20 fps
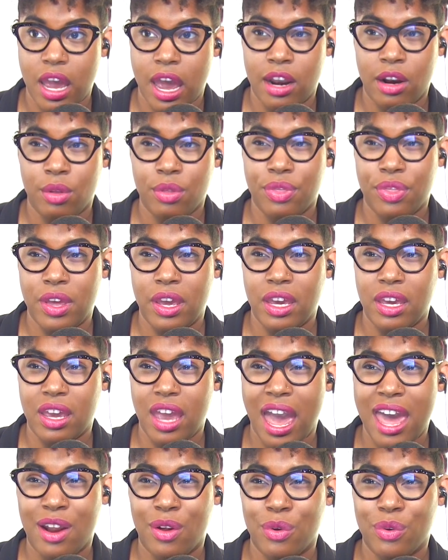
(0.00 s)
I don't think
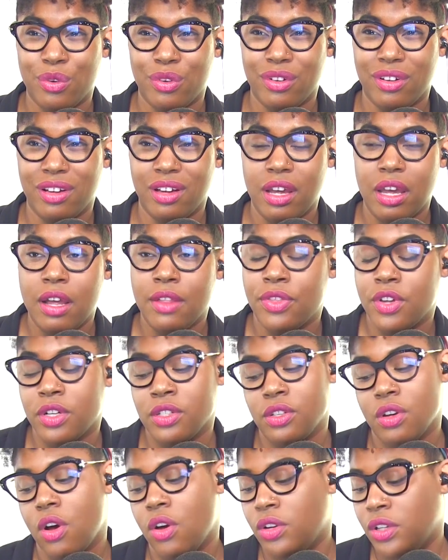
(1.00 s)

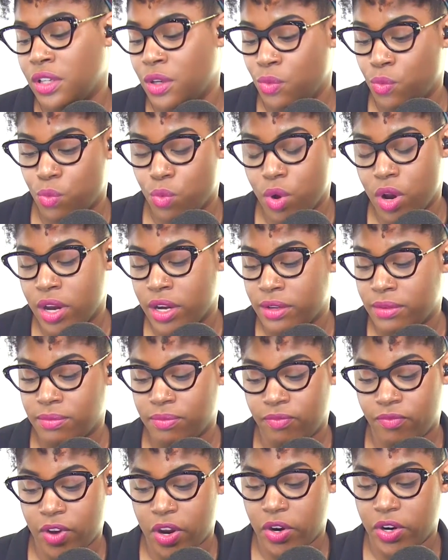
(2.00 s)
there's only
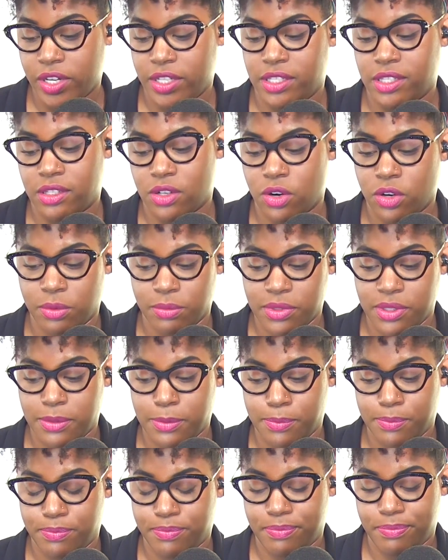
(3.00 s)
one very
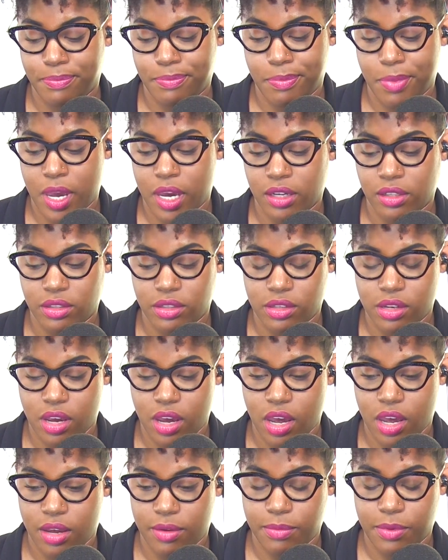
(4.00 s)
circumspect
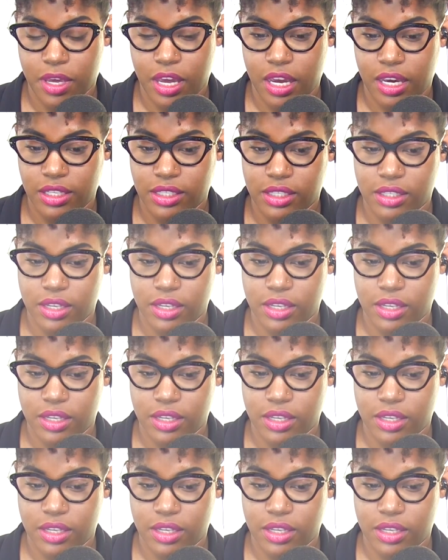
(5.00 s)
case